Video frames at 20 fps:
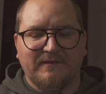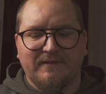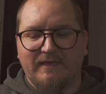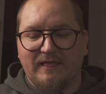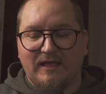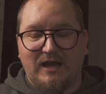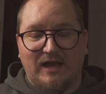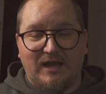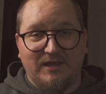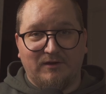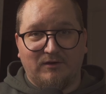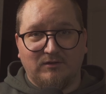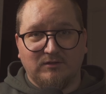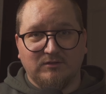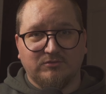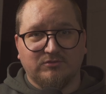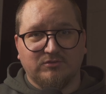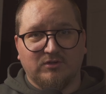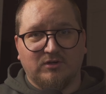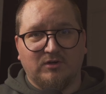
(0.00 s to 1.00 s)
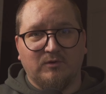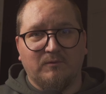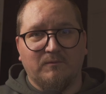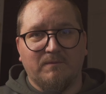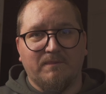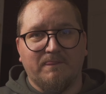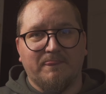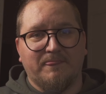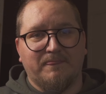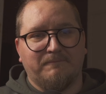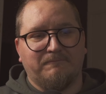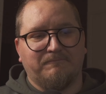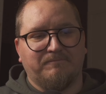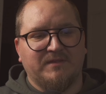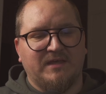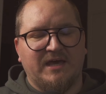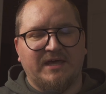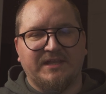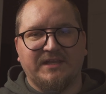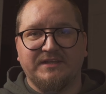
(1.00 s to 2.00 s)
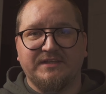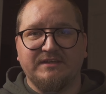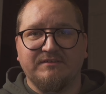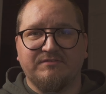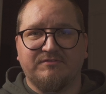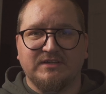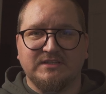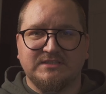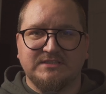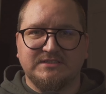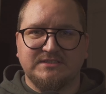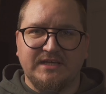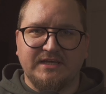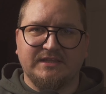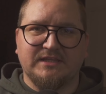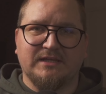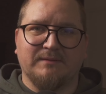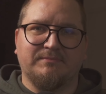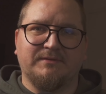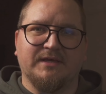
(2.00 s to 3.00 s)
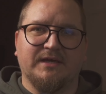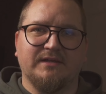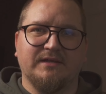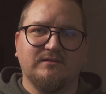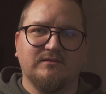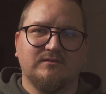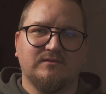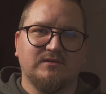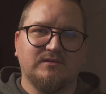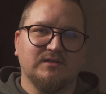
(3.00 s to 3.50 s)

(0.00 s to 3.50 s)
I also had a different setup then,